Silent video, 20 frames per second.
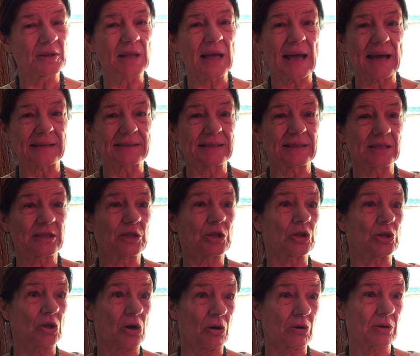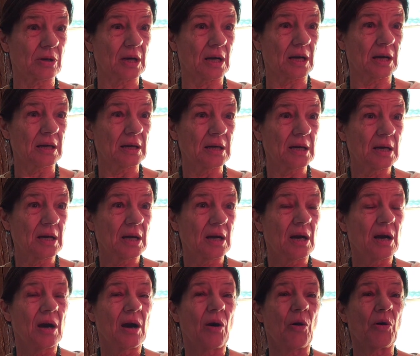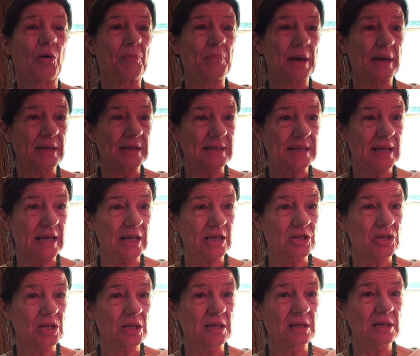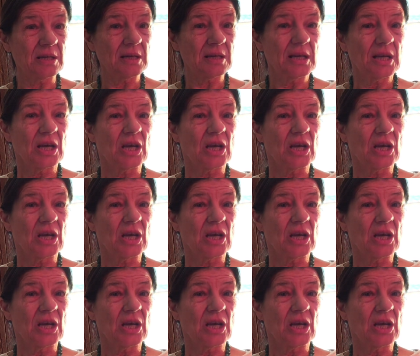as in yoga or meditation,